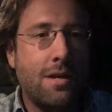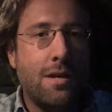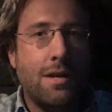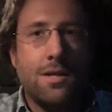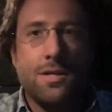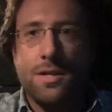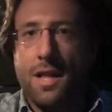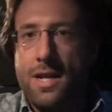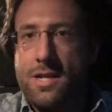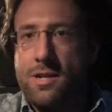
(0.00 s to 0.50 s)

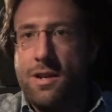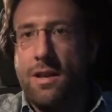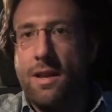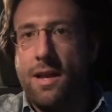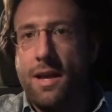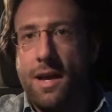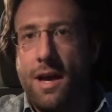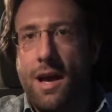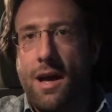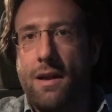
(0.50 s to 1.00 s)
So that's all
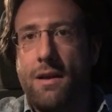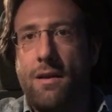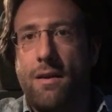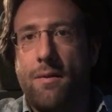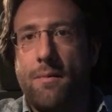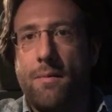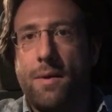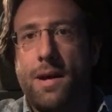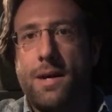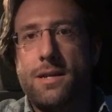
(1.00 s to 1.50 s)
I got
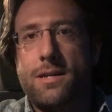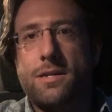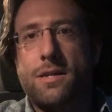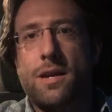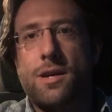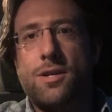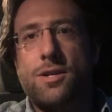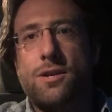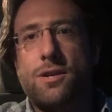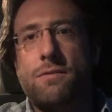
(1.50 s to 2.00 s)
on my
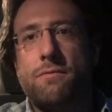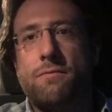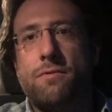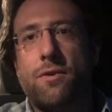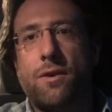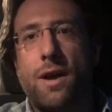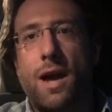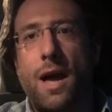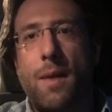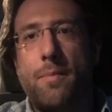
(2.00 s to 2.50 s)
discussion
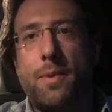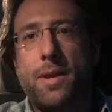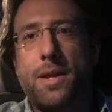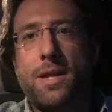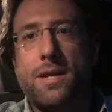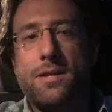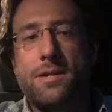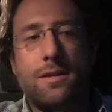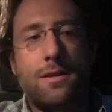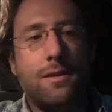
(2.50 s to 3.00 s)
for
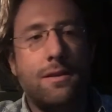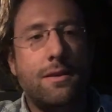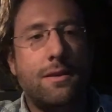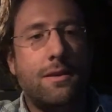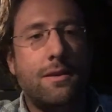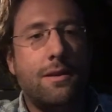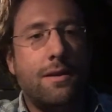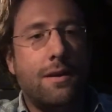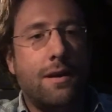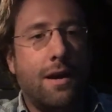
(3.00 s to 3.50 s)
happiness
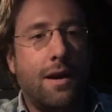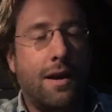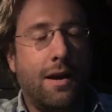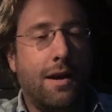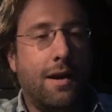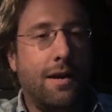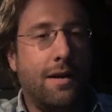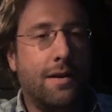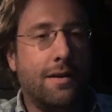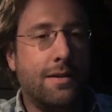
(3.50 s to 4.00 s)

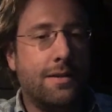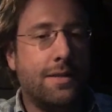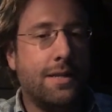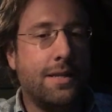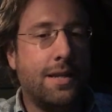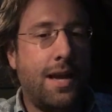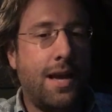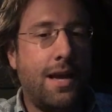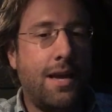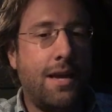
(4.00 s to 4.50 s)

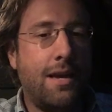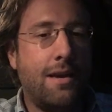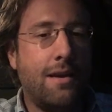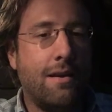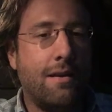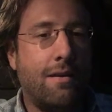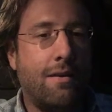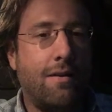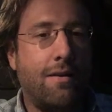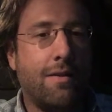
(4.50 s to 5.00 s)
today
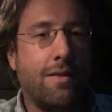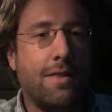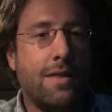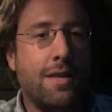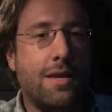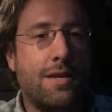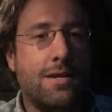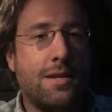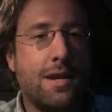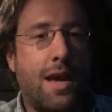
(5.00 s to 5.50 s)
on
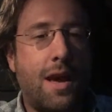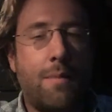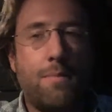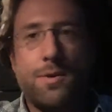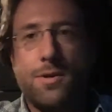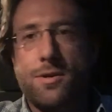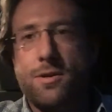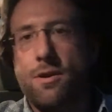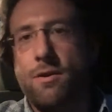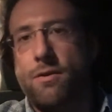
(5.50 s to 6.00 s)
this
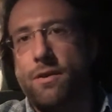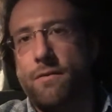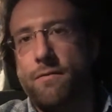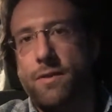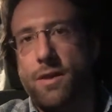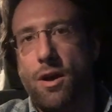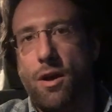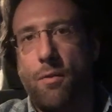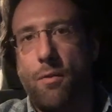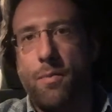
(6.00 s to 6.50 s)
episode of
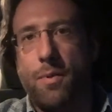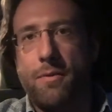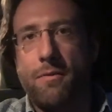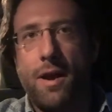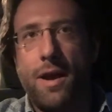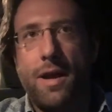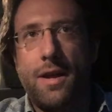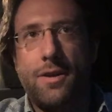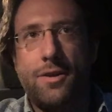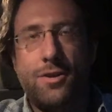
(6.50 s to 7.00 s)
The Open
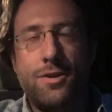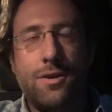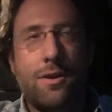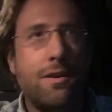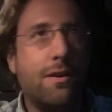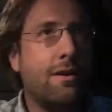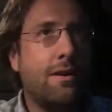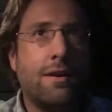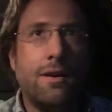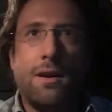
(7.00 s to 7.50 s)
Range.
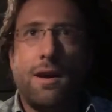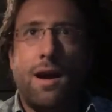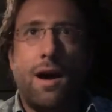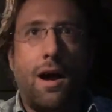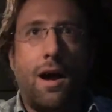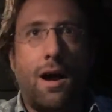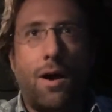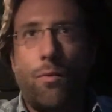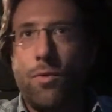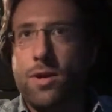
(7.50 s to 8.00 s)

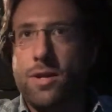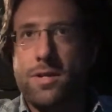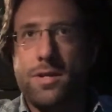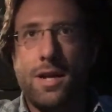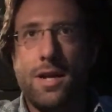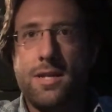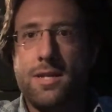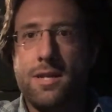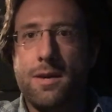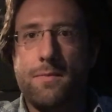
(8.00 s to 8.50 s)
I want to
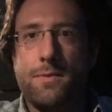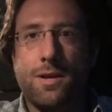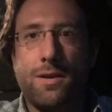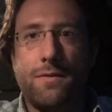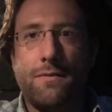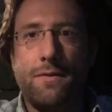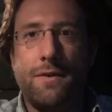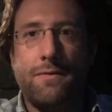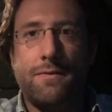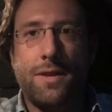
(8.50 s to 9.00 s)
say it's
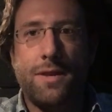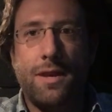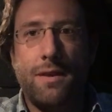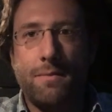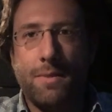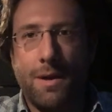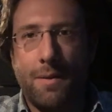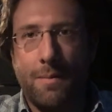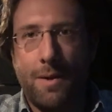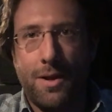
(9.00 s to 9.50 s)
episode
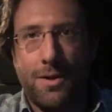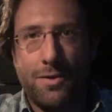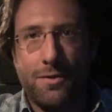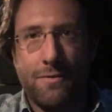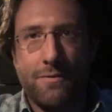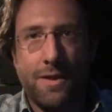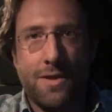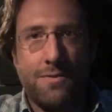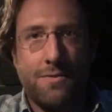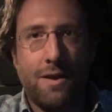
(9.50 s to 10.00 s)
15, but I'm not sure
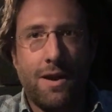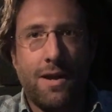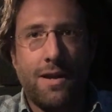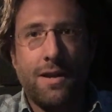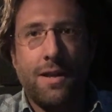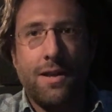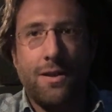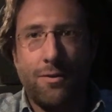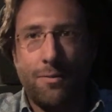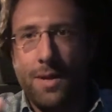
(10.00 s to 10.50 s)
if that's
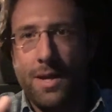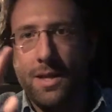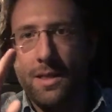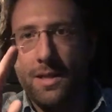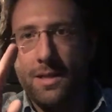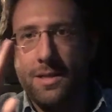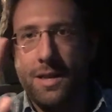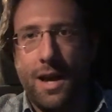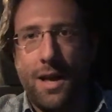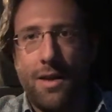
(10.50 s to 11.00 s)
right. It'll be in
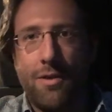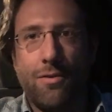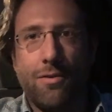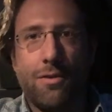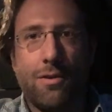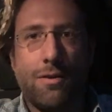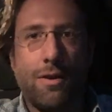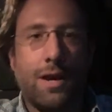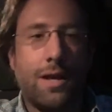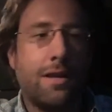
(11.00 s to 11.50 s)
the title
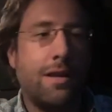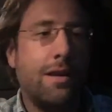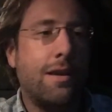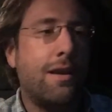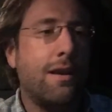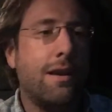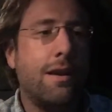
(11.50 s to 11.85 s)
correctly.